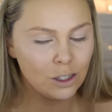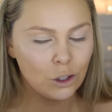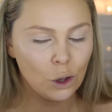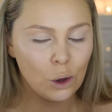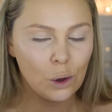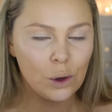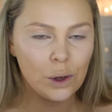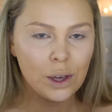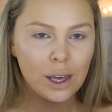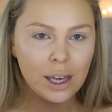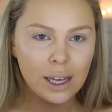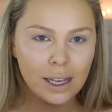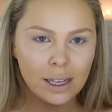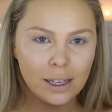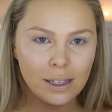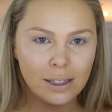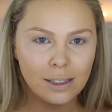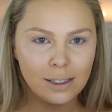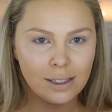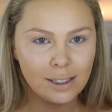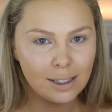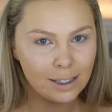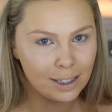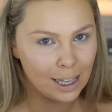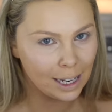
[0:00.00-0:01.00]
So
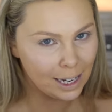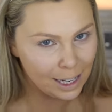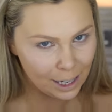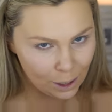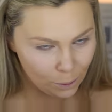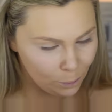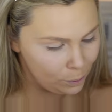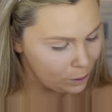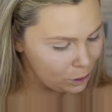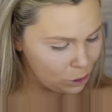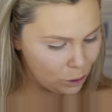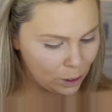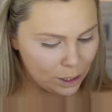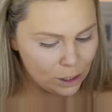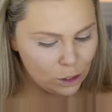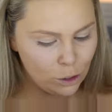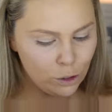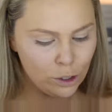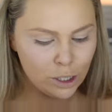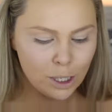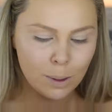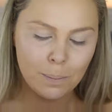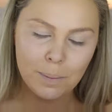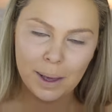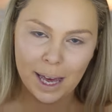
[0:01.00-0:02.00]
setting it with
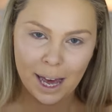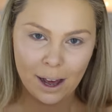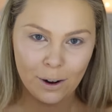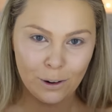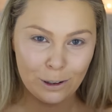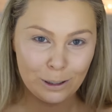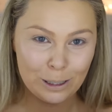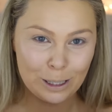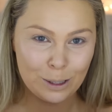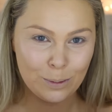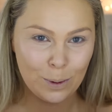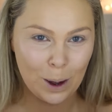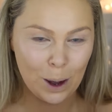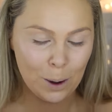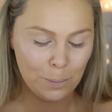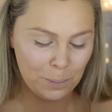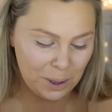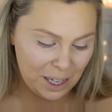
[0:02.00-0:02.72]
translucent powder as well,